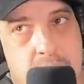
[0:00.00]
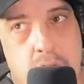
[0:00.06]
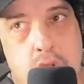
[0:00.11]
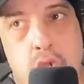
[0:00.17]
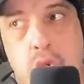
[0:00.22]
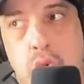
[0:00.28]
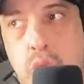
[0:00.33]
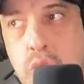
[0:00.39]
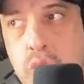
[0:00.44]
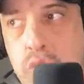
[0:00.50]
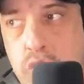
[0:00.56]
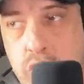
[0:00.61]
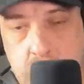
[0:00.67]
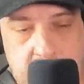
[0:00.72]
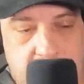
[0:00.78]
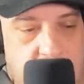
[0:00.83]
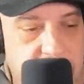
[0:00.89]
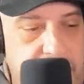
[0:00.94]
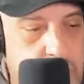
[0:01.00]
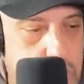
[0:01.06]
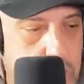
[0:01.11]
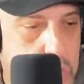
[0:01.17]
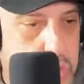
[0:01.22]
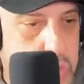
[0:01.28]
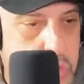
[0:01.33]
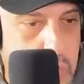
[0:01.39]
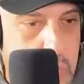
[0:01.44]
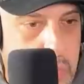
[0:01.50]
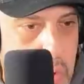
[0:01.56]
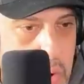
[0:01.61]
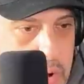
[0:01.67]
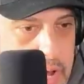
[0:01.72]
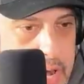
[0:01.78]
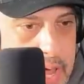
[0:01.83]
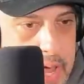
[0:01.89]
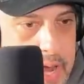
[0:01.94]
the news, the television news is
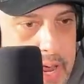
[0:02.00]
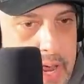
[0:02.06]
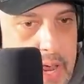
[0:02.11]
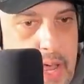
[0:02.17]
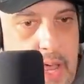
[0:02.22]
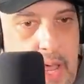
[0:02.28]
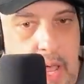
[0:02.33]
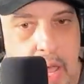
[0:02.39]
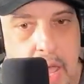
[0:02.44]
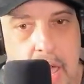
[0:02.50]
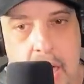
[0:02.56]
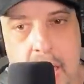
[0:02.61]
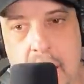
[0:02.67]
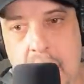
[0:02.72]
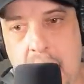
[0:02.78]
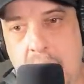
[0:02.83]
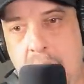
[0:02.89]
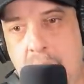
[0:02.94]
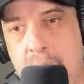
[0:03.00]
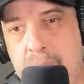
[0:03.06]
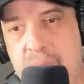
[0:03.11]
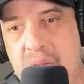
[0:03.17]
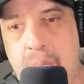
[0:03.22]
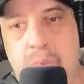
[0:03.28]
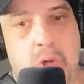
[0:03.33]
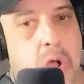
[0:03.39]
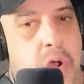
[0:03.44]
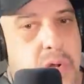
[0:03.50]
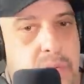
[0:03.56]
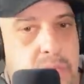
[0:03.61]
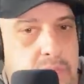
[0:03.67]
reporting on it. Uh, people aren't